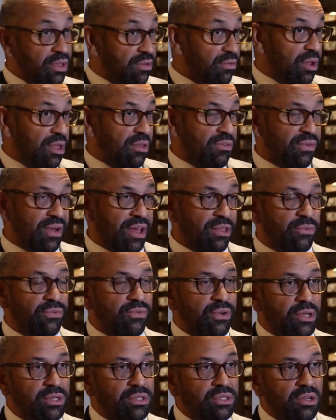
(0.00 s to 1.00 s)
in fact the
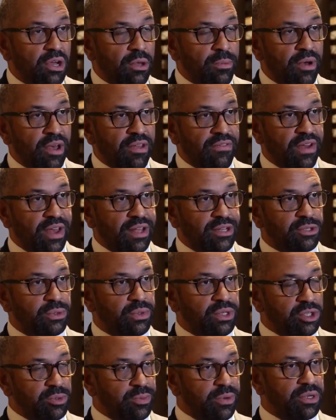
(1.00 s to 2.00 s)
first time I've had
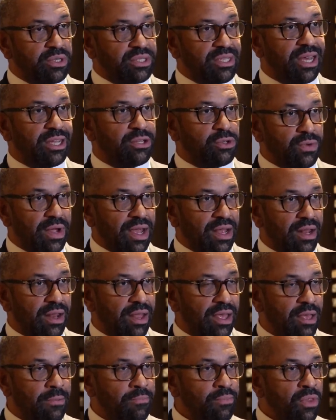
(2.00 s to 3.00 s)
to experience that
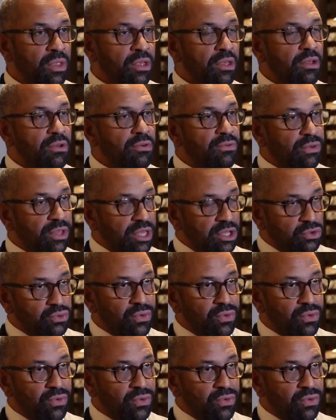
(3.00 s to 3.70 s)
directly, for the